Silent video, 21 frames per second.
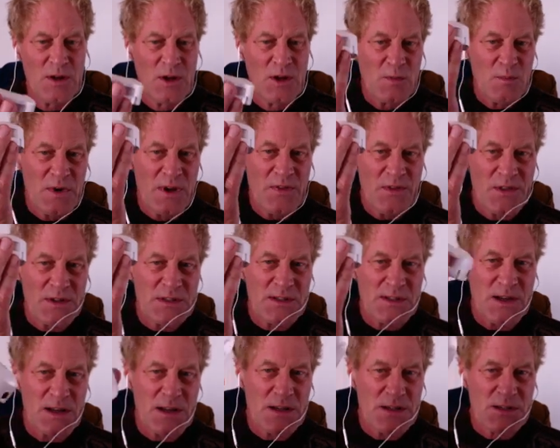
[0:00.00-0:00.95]
but this
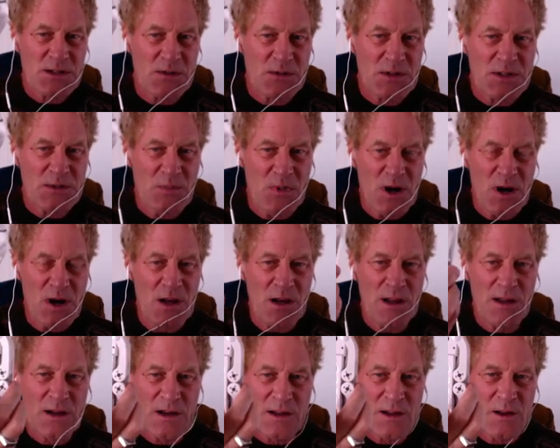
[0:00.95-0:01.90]
thing is so small
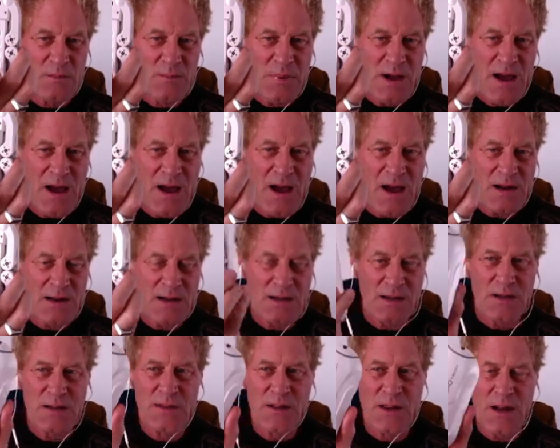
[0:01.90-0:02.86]
and compact
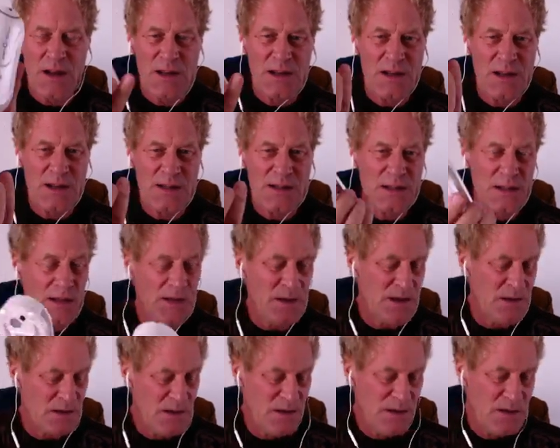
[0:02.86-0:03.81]
that I can
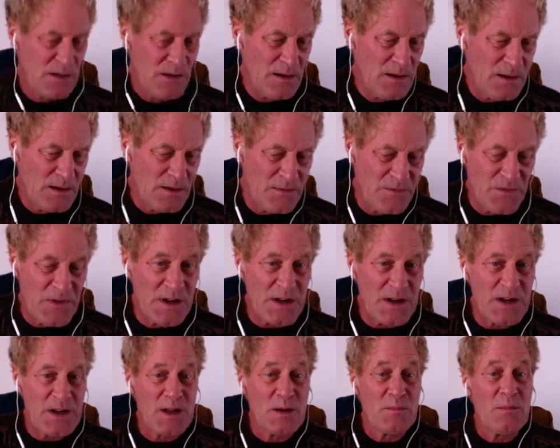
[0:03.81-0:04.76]
easily fit
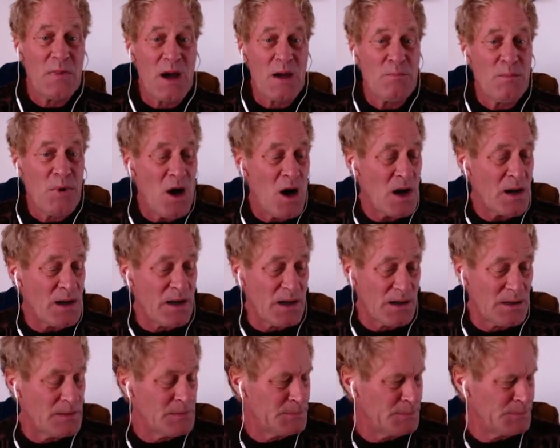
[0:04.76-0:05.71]
it in my
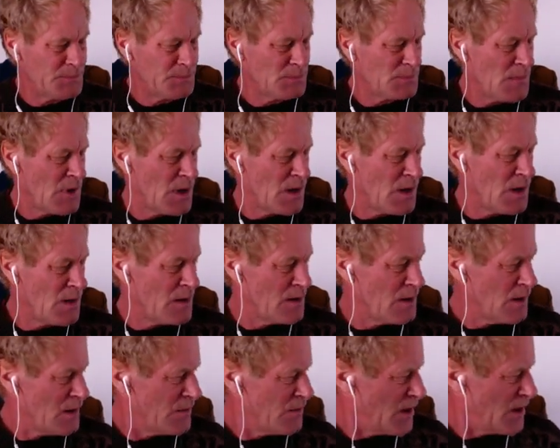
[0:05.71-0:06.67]
pocket.
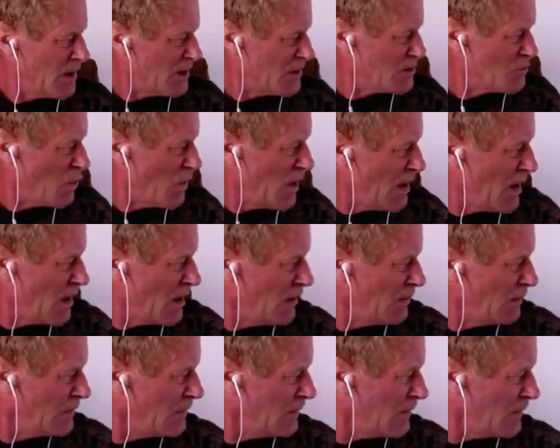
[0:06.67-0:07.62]
And then as
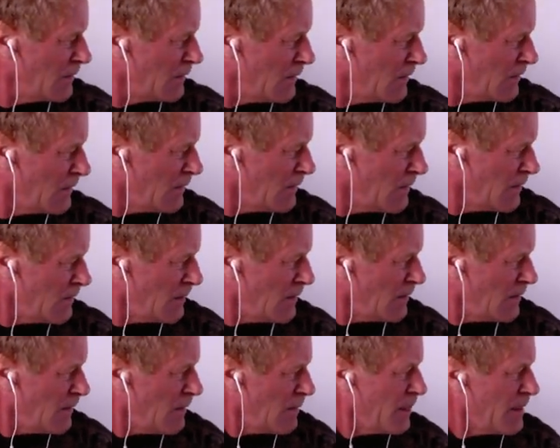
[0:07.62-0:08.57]
well,
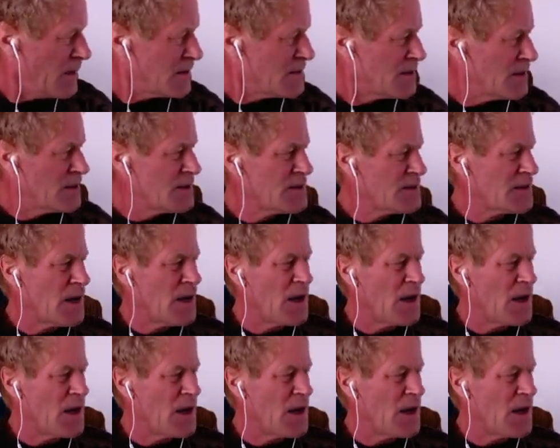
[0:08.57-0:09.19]
this is